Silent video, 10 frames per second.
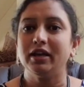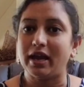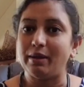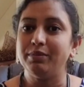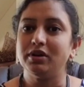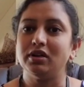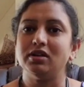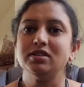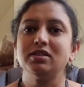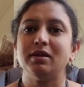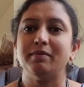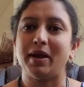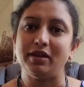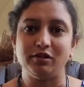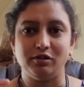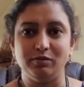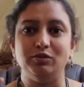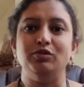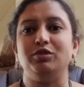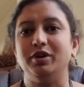camera's manual
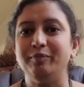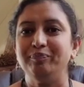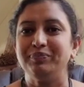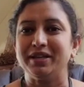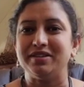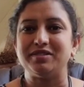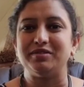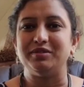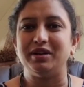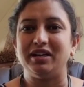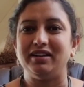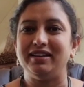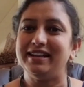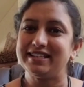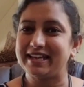mode. So let's